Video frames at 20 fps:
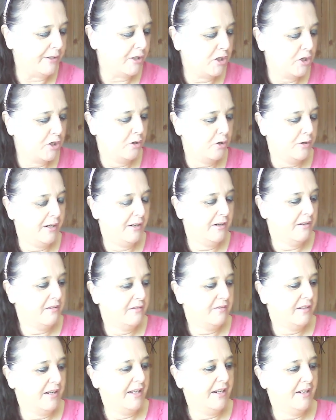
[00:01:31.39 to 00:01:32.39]
tuning
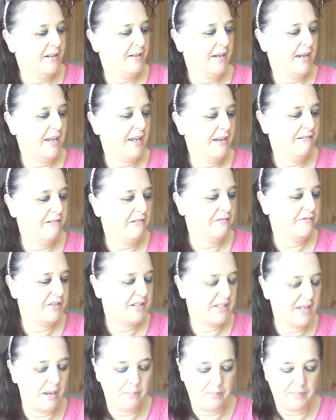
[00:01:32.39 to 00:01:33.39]
needed here of
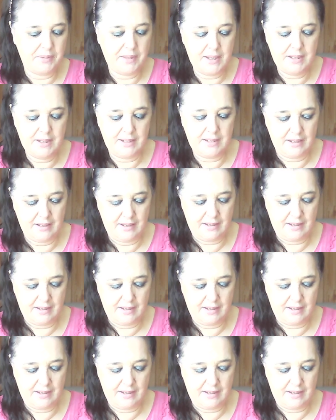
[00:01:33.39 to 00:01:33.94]
something,